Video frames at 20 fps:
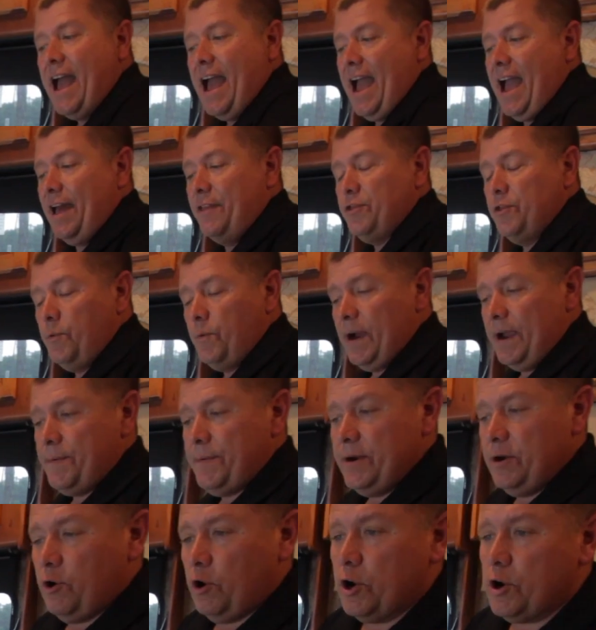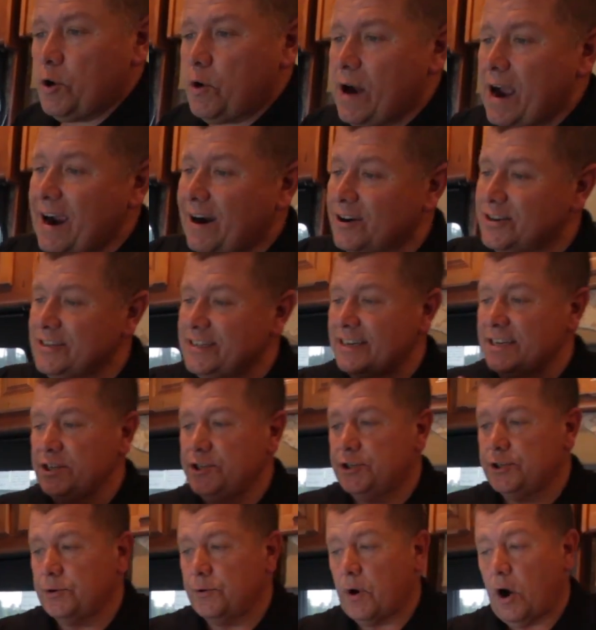and the way we order ours
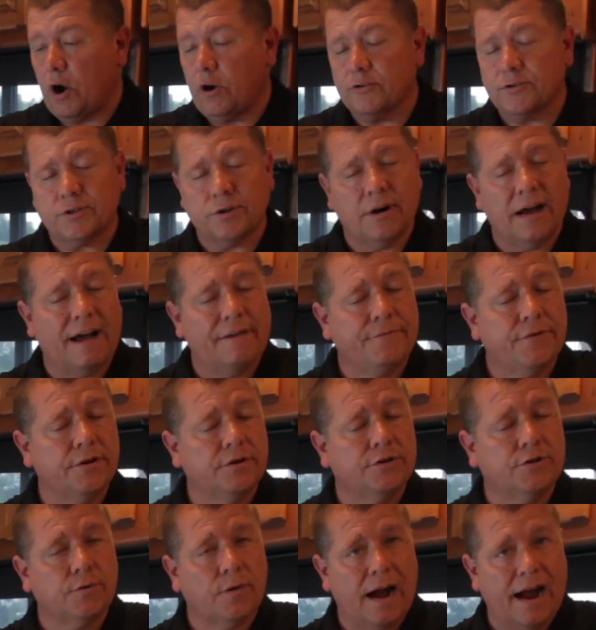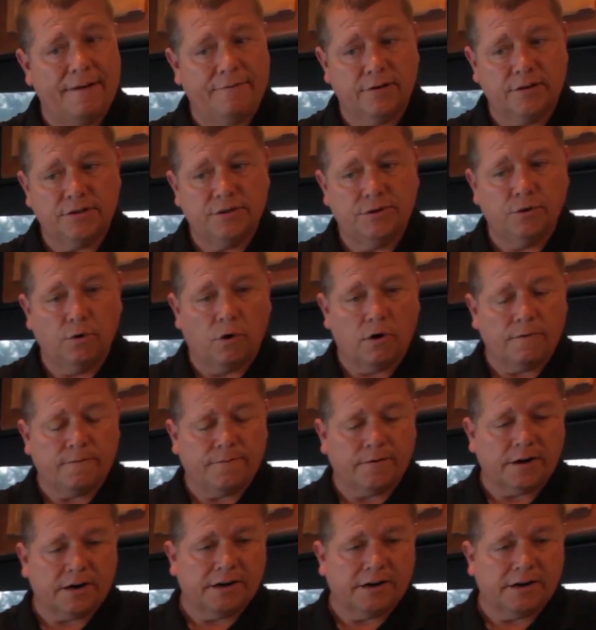is you also have your driver's door for